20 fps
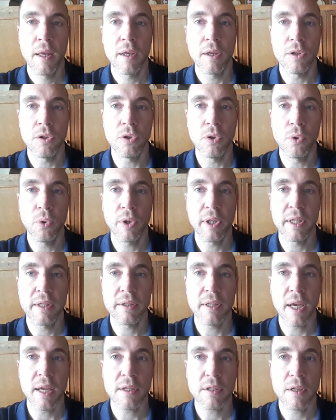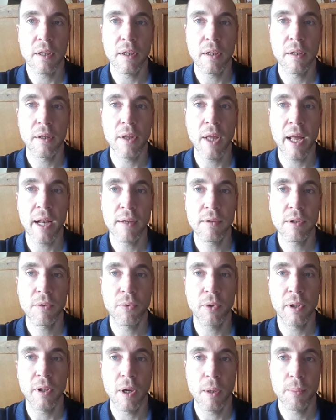You can test at a lot of
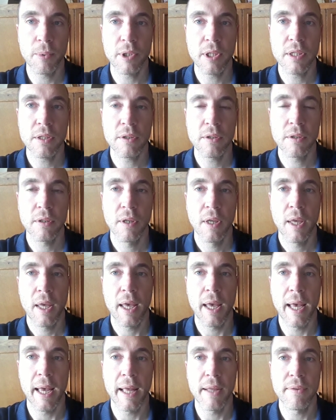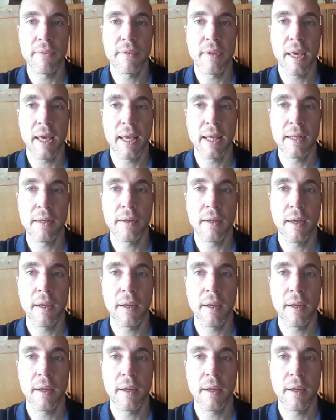different companies, and then